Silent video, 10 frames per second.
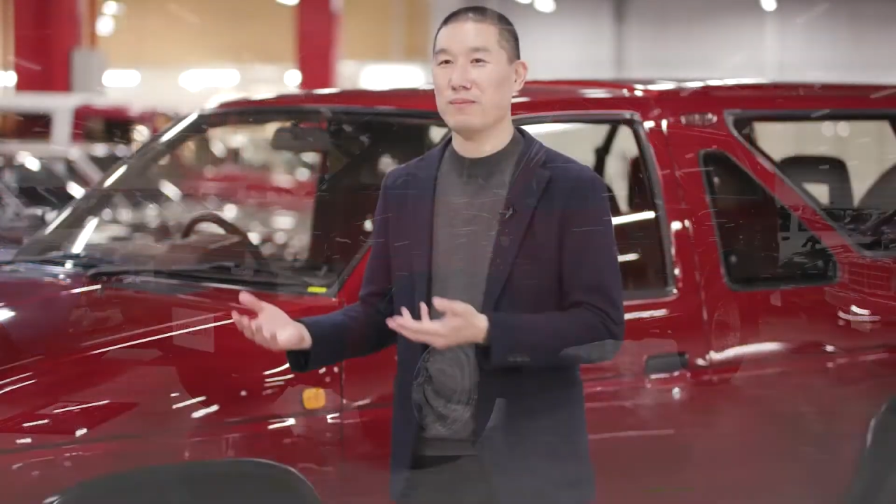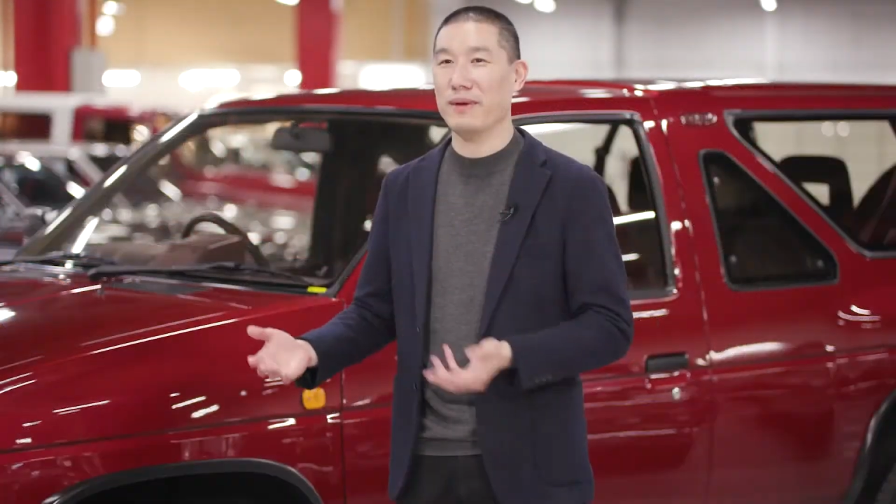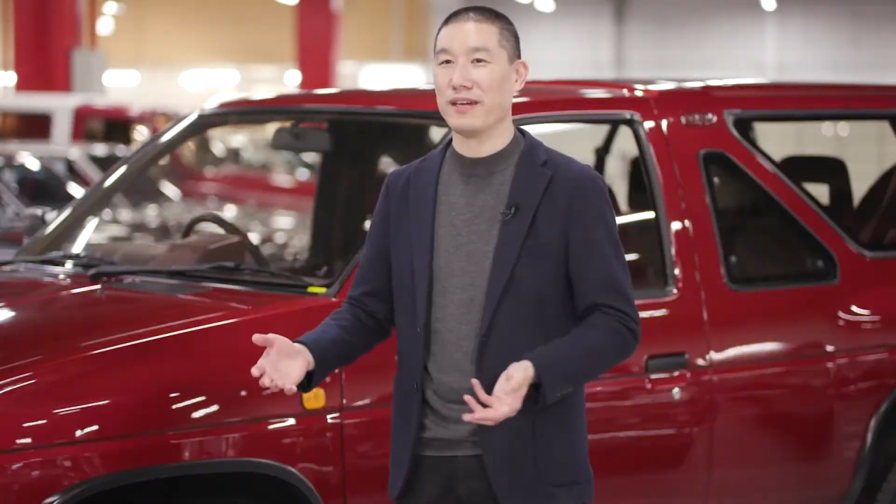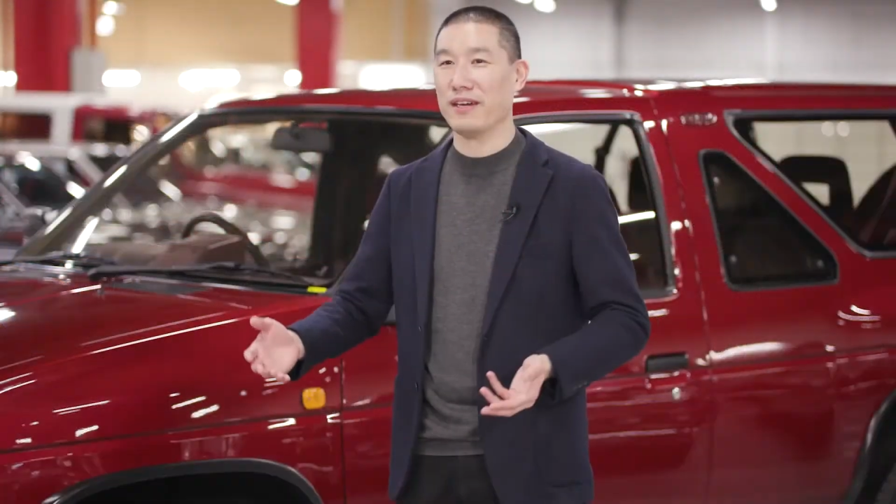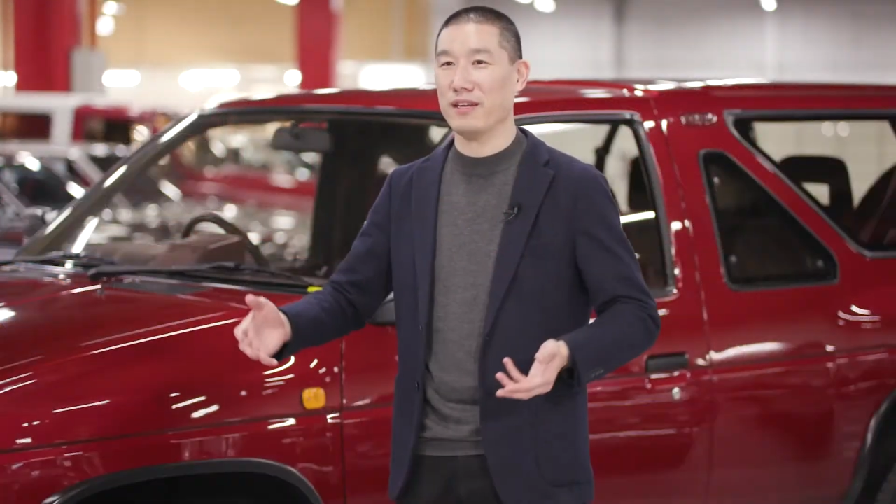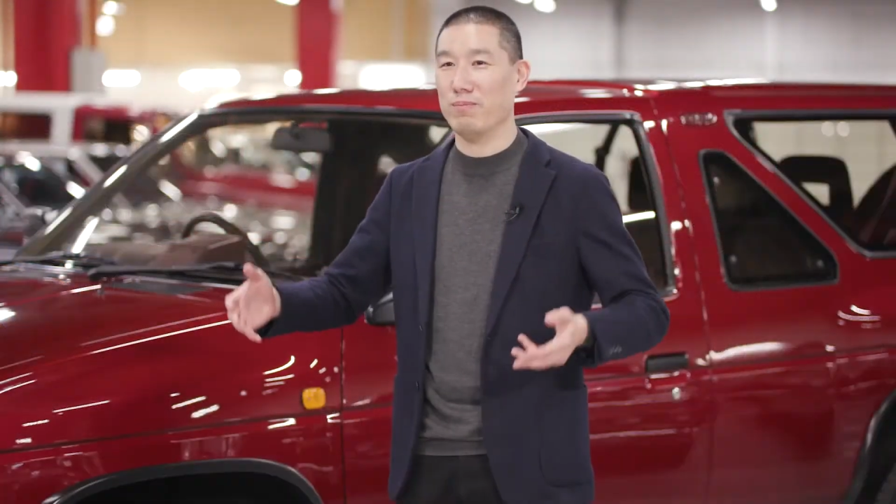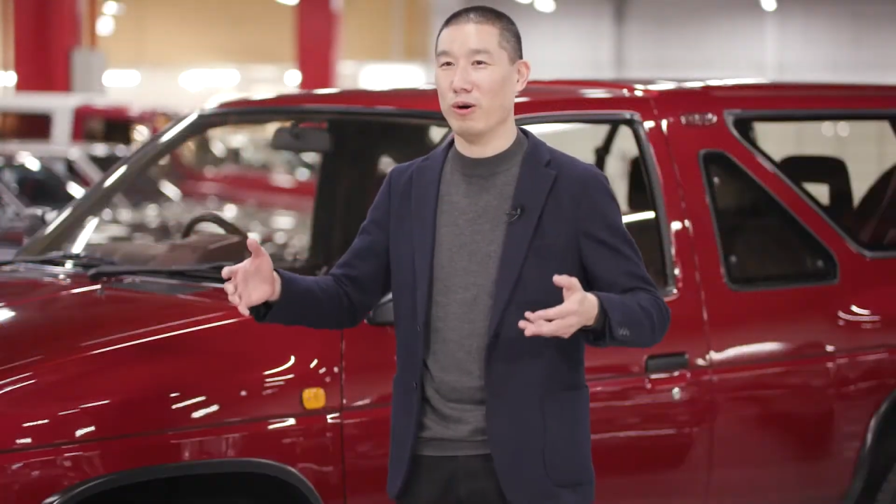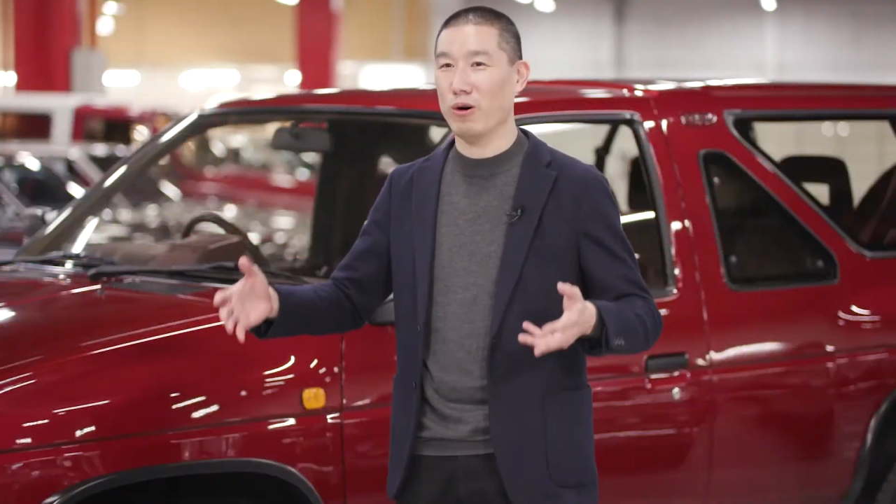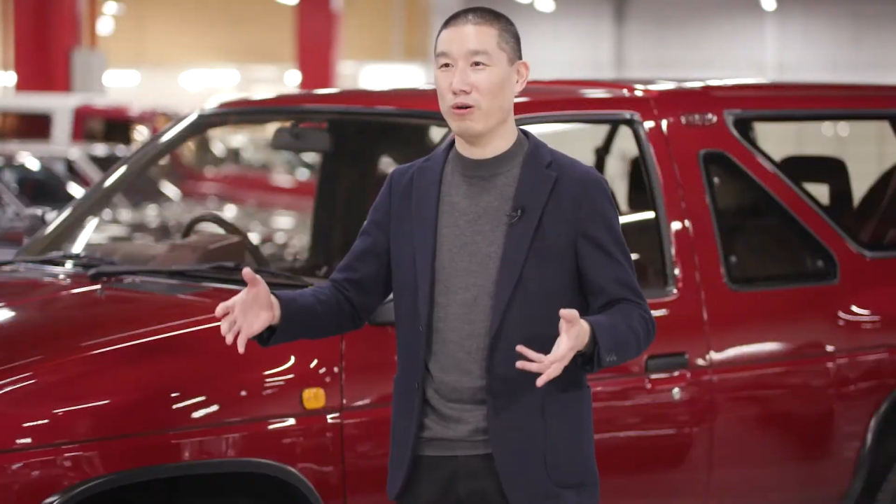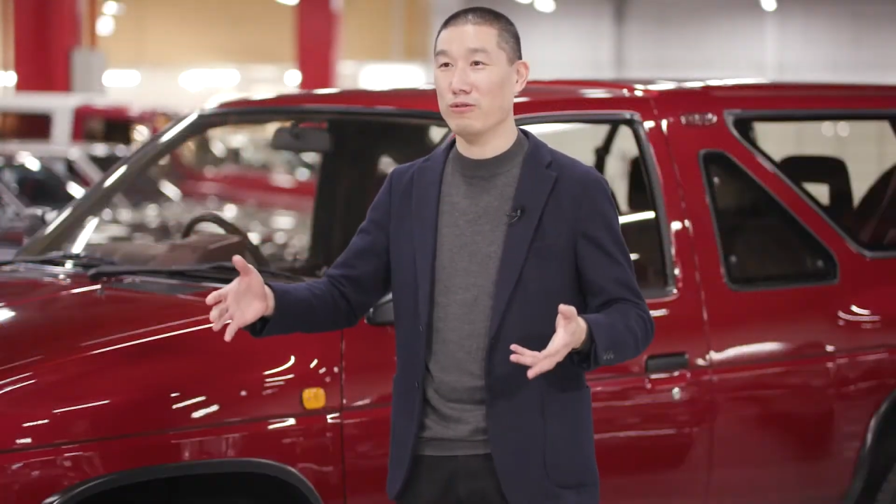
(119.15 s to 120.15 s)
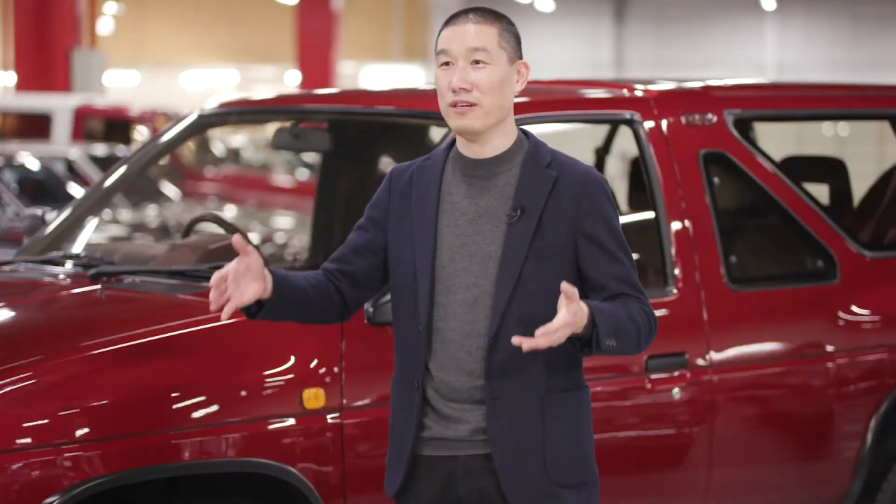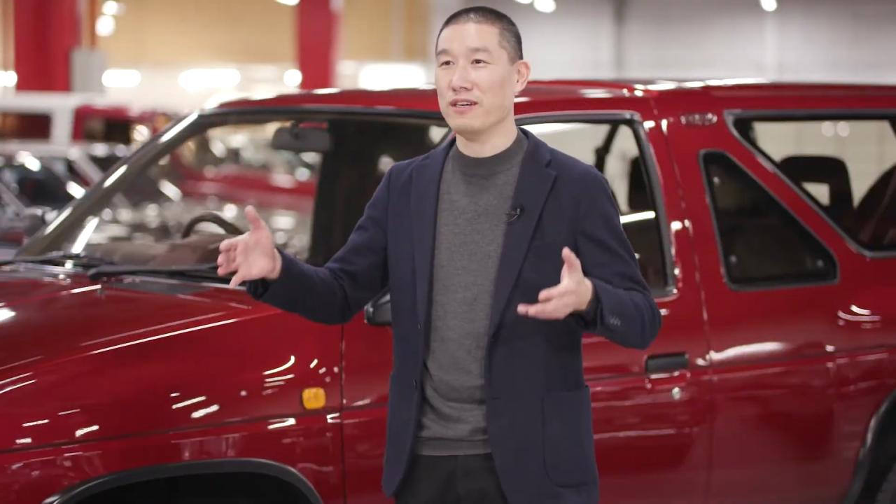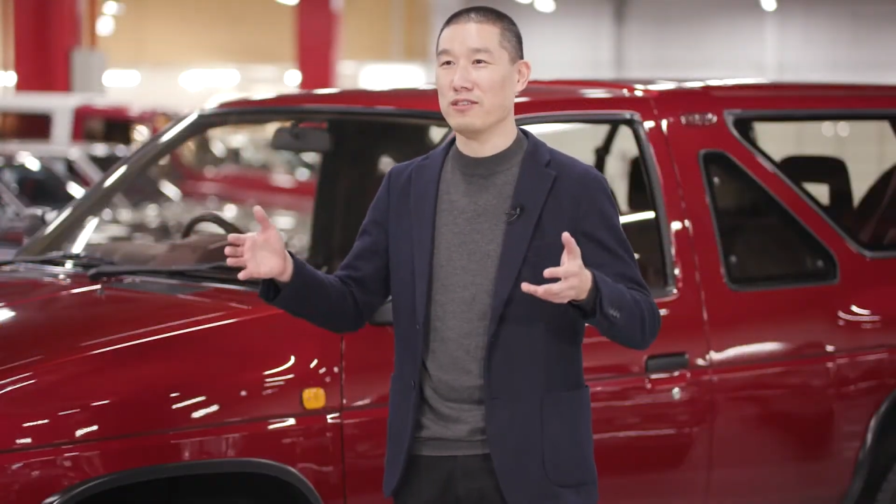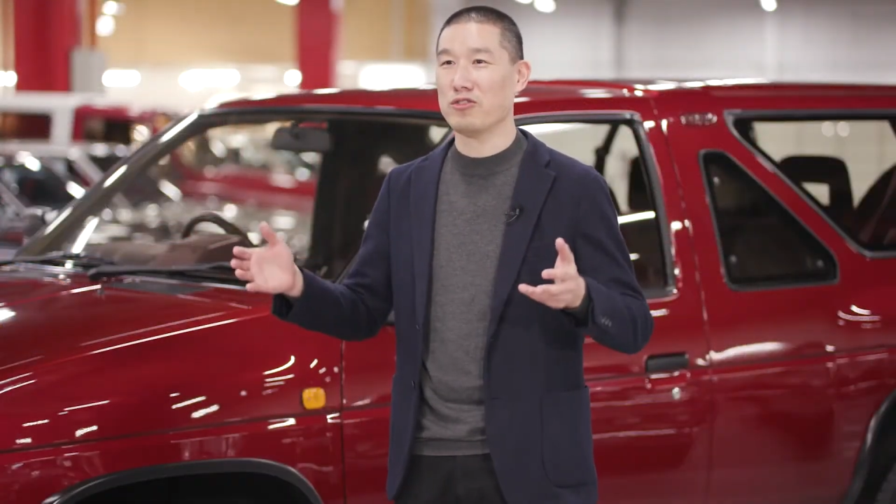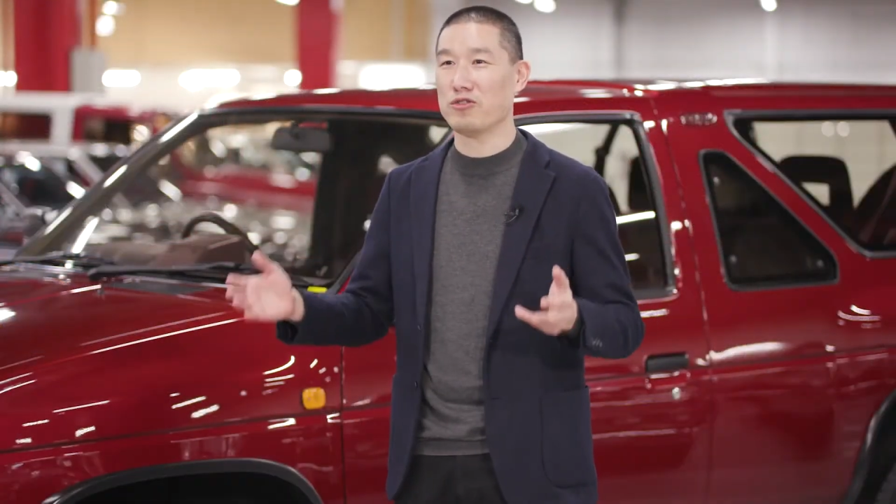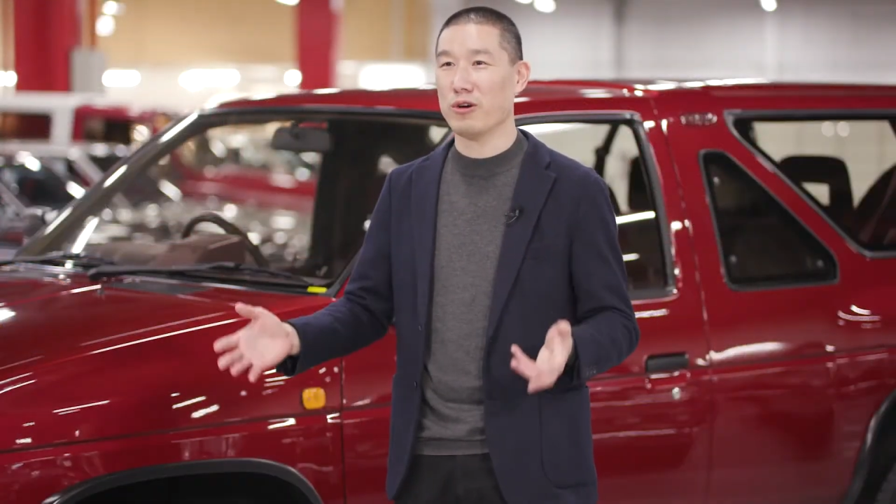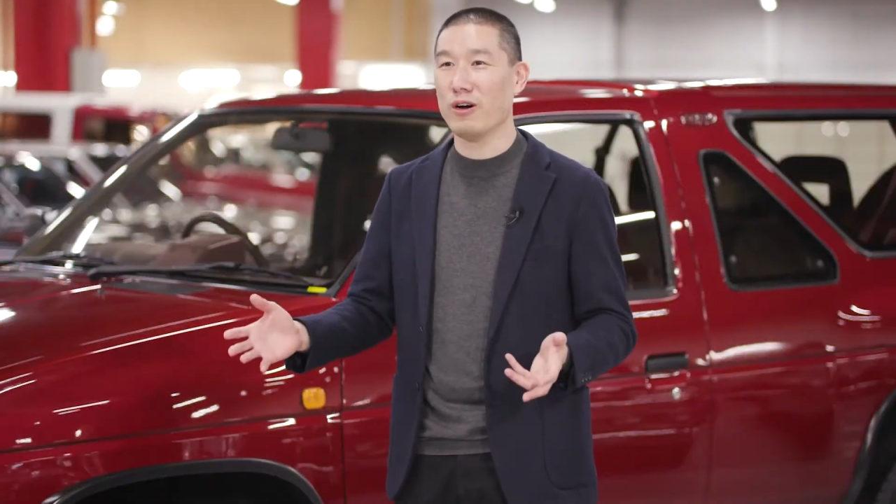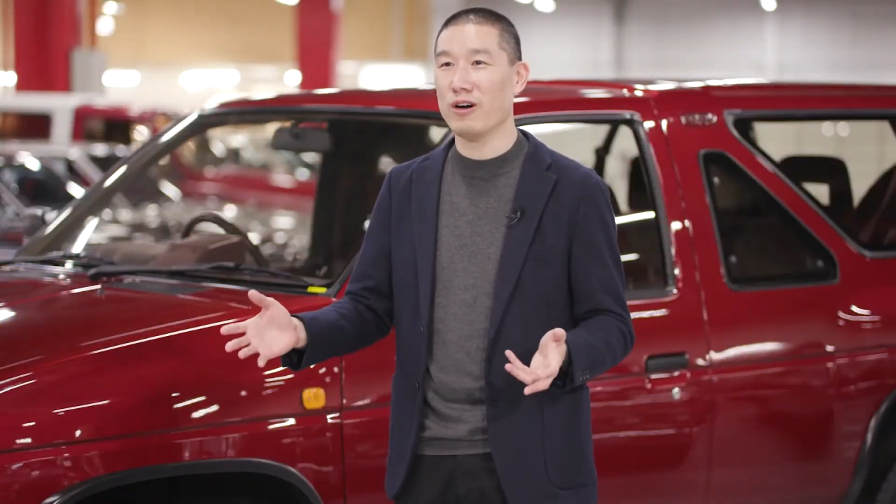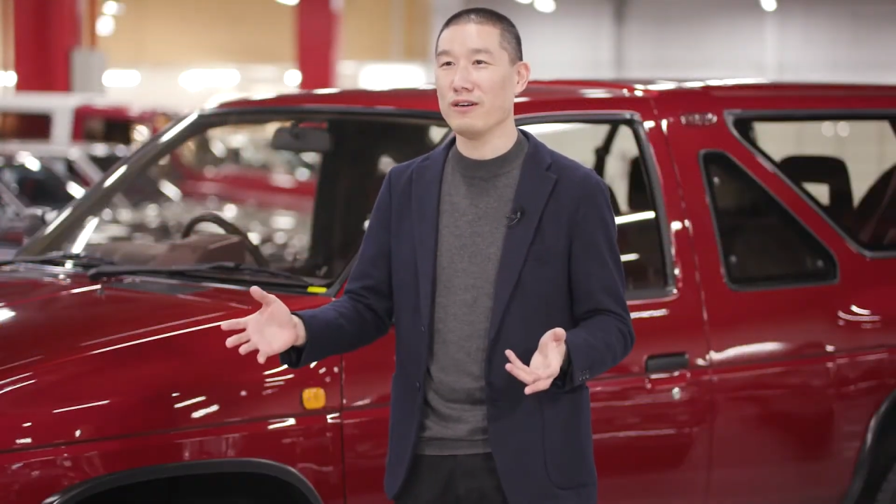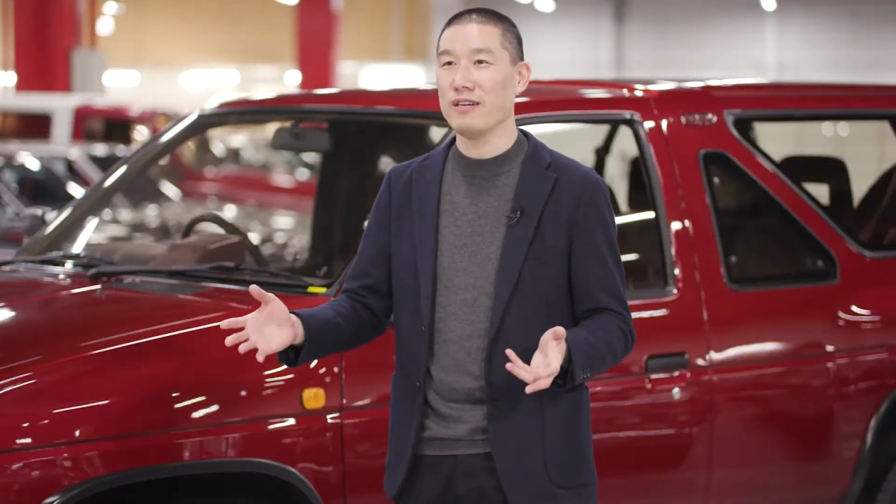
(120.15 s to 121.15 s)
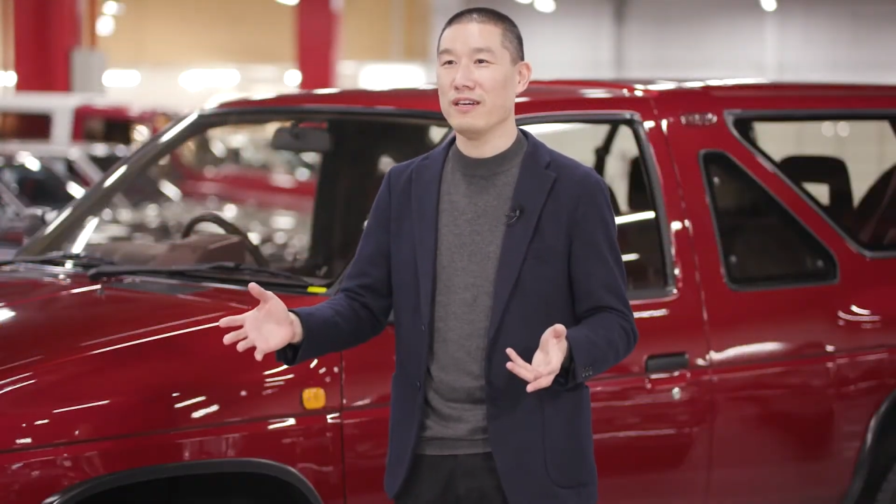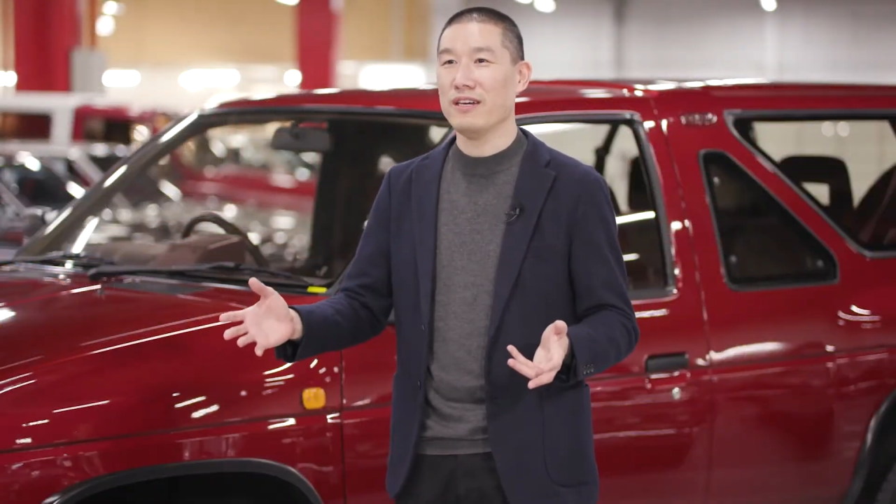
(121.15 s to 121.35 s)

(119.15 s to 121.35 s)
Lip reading: making it bold, strong,